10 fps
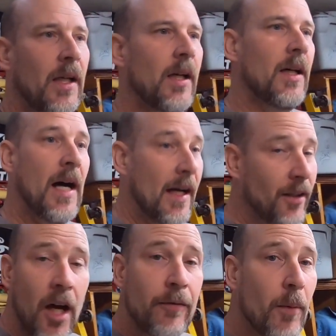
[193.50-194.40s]
I
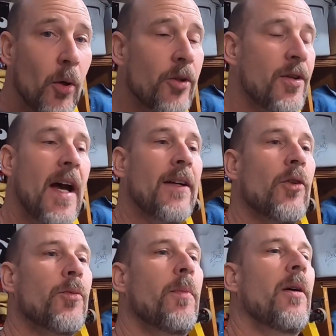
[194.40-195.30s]
love
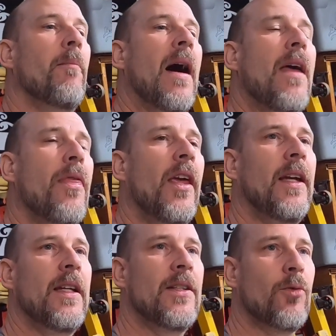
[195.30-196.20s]
motorcycles, but my
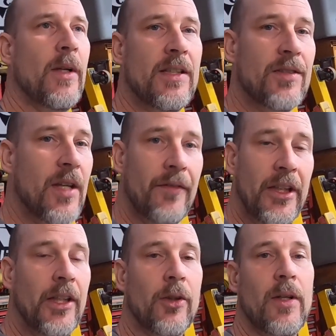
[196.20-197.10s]
thing is, when it's
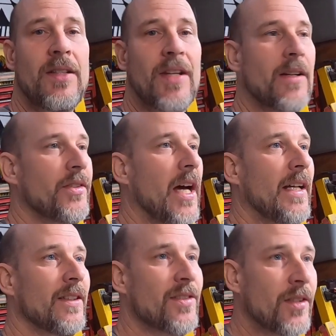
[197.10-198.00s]
70 degrees
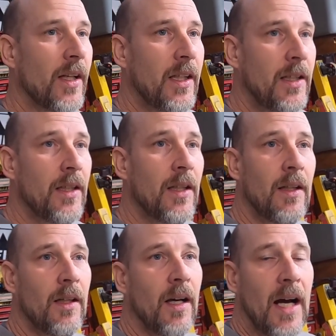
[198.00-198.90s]
outside and sunny,
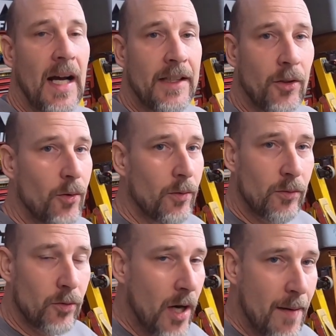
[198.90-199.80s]
I
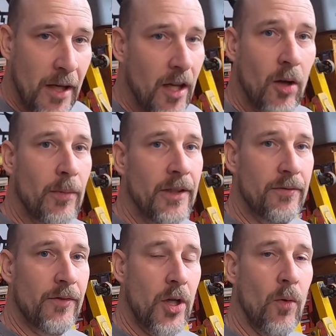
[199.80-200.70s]
don't grab a
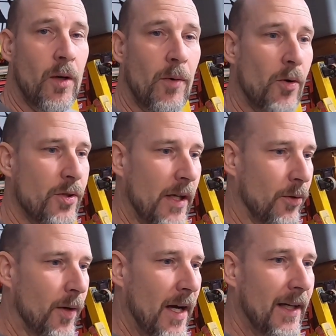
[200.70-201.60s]
helmet to go on a motorcycle
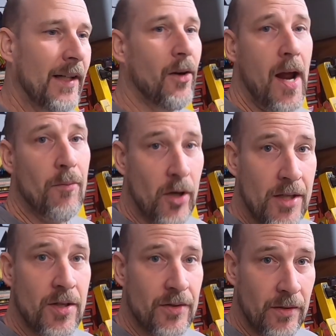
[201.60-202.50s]
ride. I grab
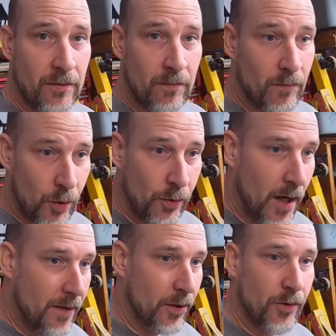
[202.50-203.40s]
wrenches and
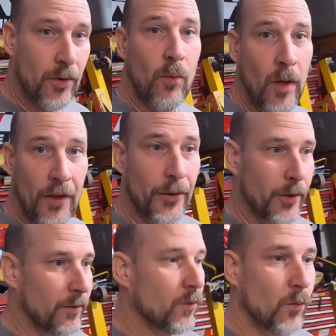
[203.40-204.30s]
screwdrivers or a
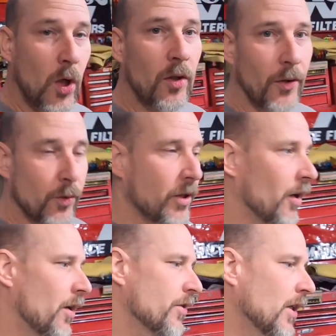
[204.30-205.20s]
welder and work on old
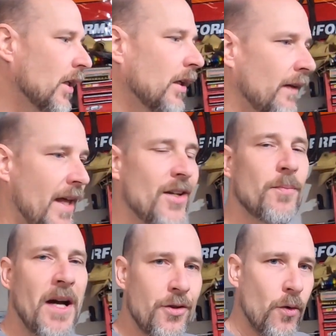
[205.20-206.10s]
cars. That is
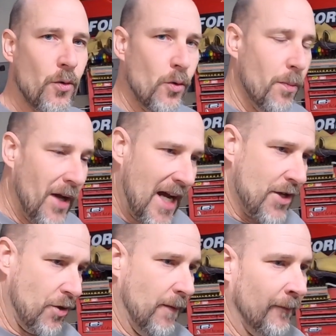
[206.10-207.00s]
my true
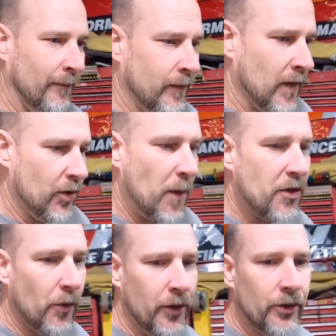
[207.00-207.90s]
passion,
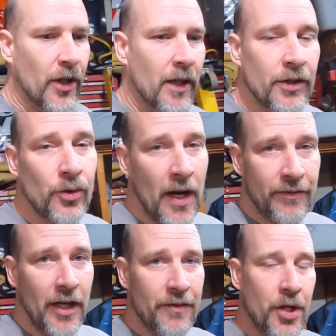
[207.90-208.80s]
especially when you're talking
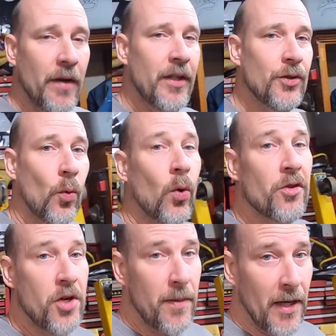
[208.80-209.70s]
Tri-5 Chevys or
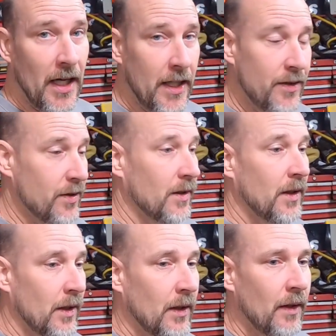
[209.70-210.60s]
G-bodies.
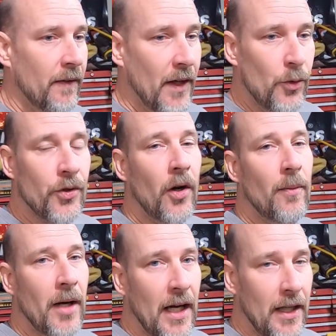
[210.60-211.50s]
Those are
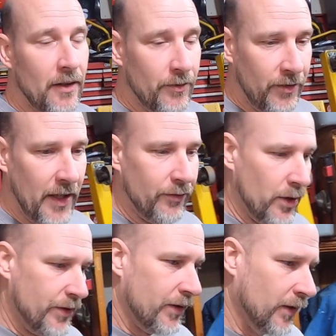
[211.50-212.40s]
my
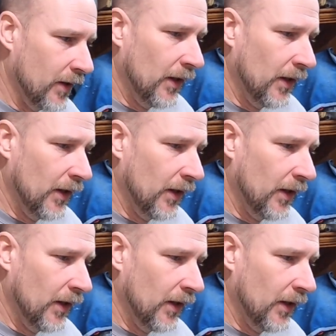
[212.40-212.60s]
favorites.